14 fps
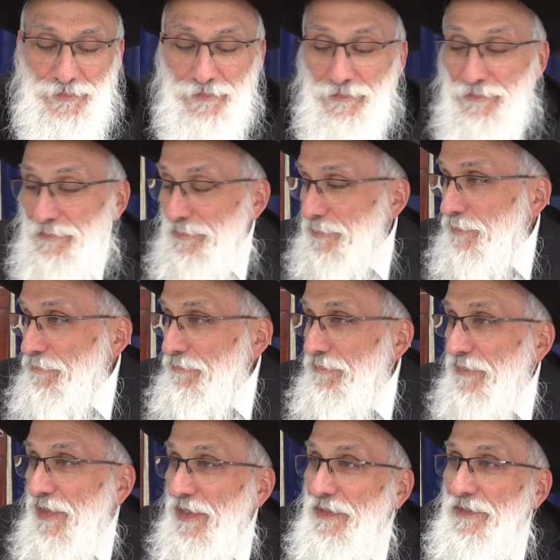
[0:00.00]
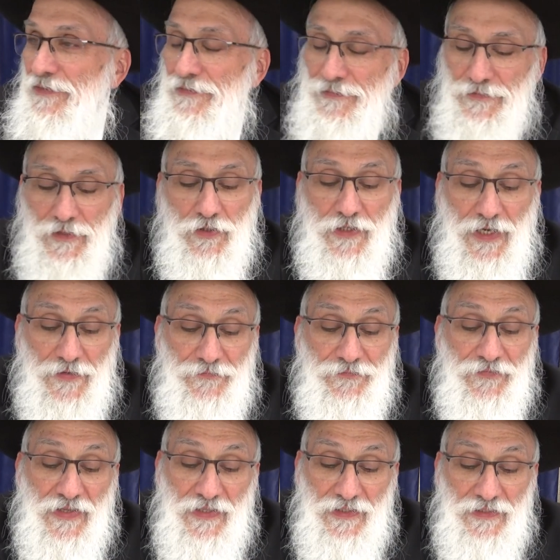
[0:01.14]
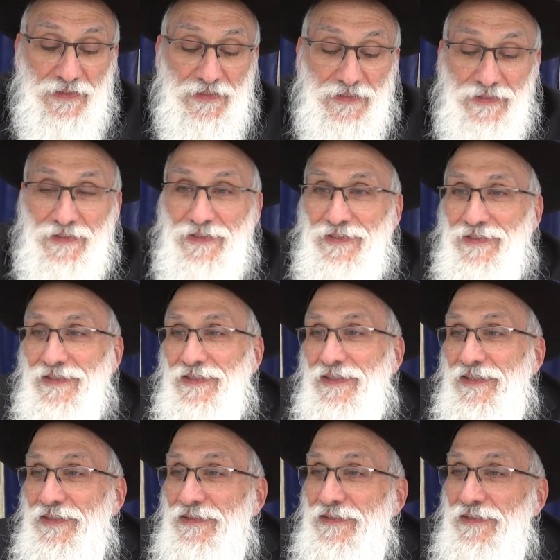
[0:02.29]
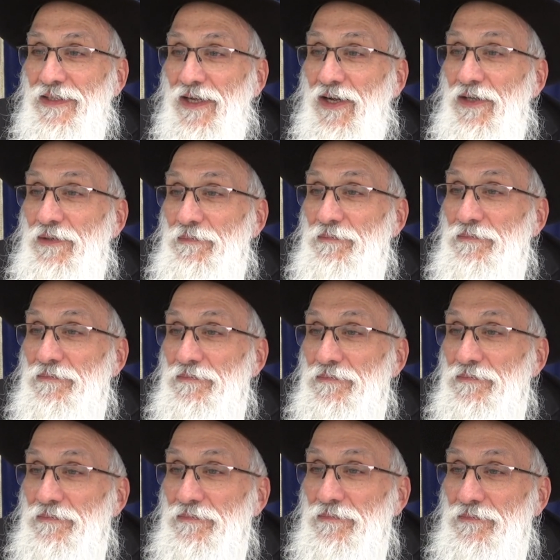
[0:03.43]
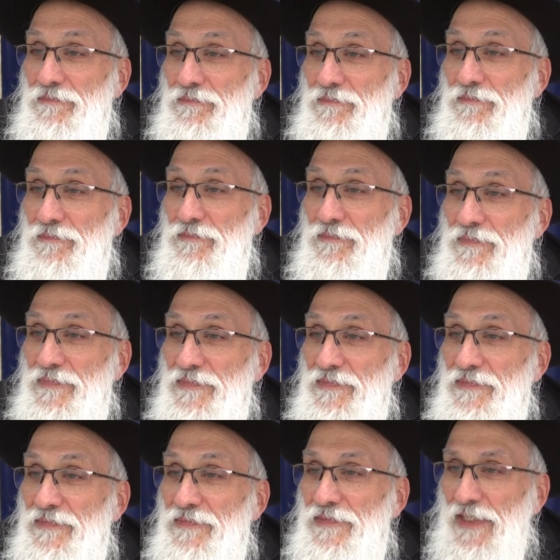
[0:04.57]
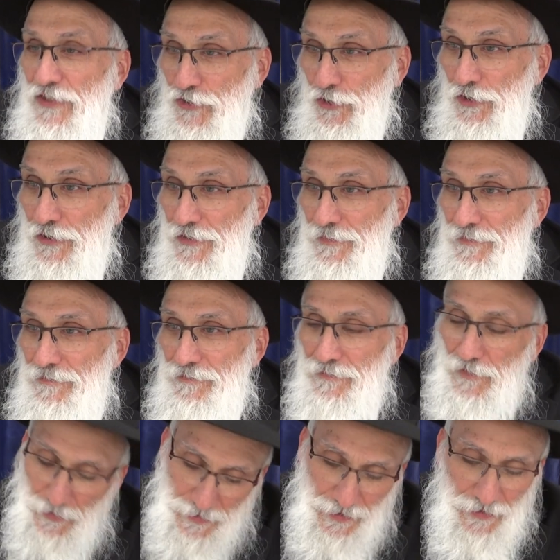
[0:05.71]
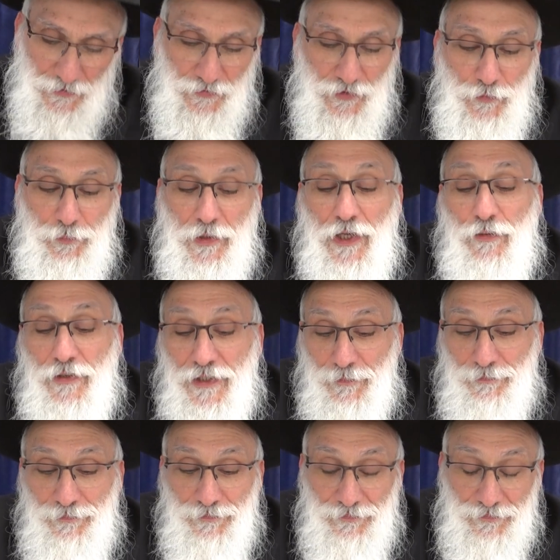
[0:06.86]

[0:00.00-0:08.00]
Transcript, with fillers: Yes, they should. Okay. I agree, they should. Huh? I agree. They should. Okay, so you play with him.